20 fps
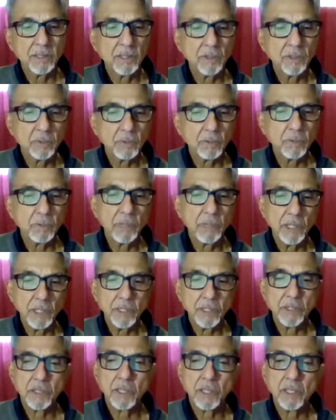the true
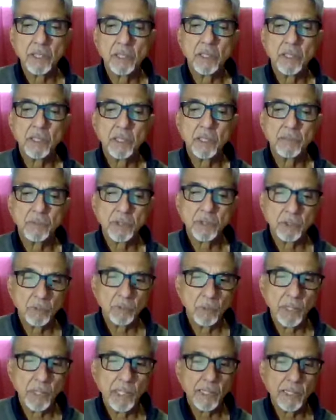nature of
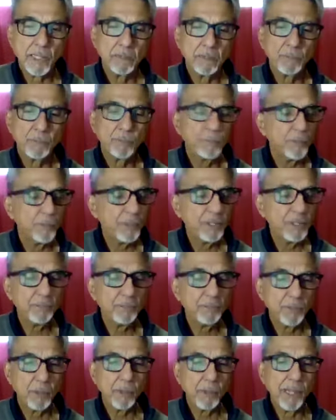Ishvara, free
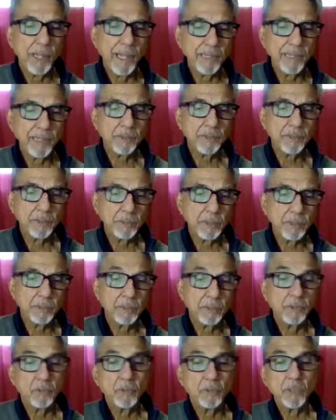from
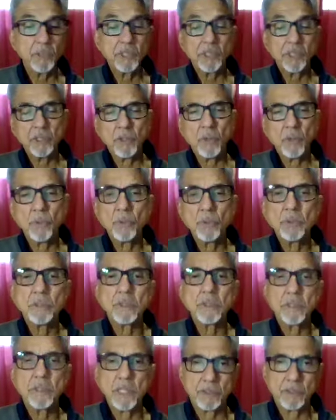attributes, which
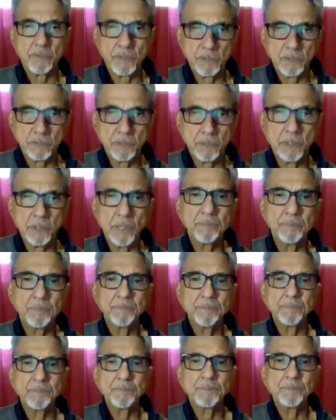includes Sattvaguna,
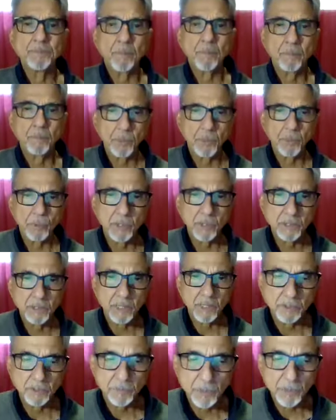pure
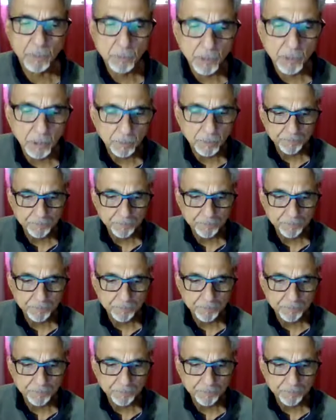Sattvaguna.